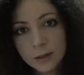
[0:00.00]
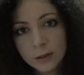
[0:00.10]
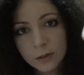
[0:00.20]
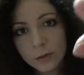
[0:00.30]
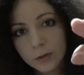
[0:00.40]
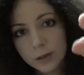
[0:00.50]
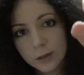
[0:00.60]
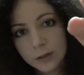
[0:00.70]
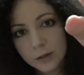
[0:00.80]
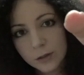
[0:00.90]
So
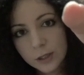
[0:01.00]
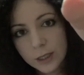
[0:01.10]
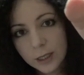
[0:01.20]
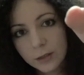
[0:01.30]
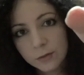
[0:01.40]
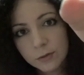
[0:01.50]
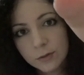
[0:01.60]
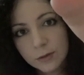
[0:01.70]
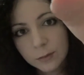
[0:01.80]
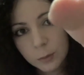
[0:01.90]
she kind of
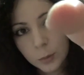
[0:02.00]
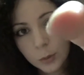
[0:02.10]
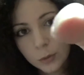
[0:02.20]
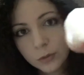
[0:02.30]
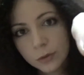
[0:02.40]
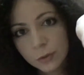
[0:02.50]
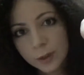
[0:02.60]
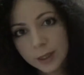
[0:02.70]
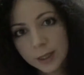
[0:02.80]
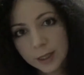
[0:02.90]
pulls
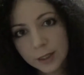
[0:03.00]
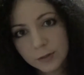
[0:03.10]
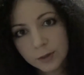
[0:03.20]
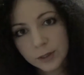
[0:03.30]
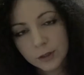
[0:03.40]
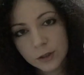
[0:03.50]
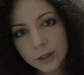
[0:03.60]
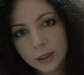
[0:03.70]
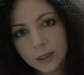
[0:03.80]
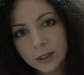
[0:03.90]
away negative
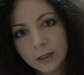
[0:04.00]
energy,